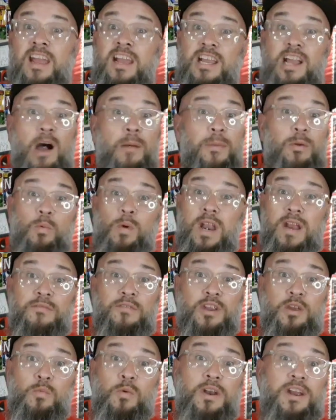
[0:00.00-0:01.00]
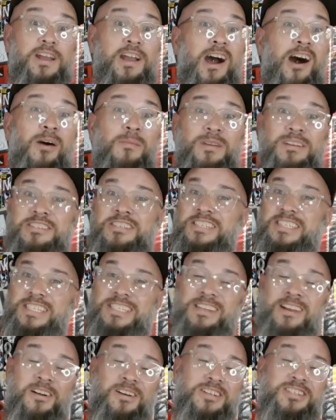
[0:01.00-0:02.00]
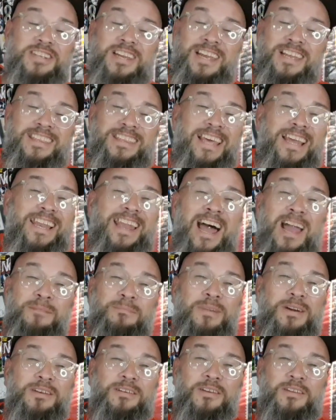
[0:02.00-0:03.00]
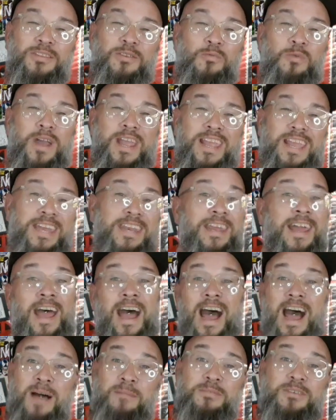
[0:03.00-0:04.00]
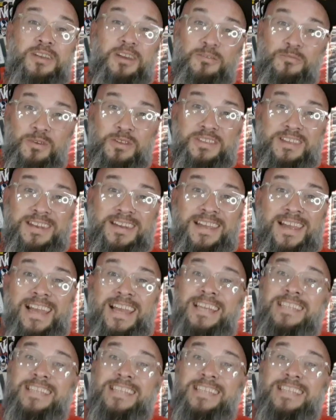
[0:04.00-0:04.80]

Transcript: call me whatever you want to call me, just as long as you hit that like button on the way in. I'm good with it.